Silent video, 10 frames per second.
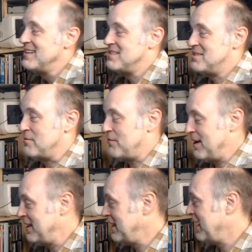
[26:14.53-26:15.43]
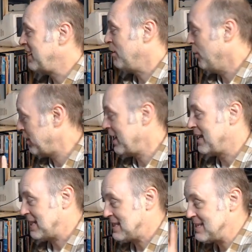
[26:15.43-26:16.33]
to finally okay,
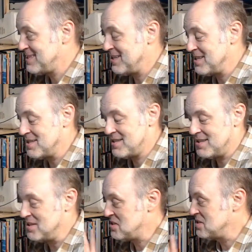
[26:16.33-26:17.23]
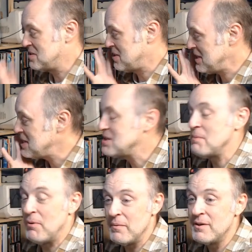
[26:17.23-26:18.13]
this is the easy
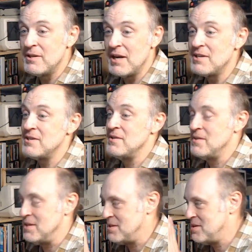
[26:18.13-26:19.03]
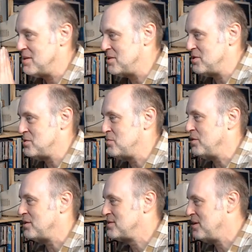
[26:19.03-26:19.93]
permutation that just
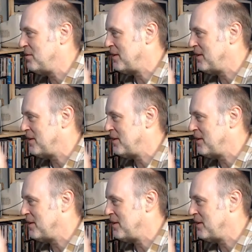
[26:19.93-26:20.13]
works. Okay,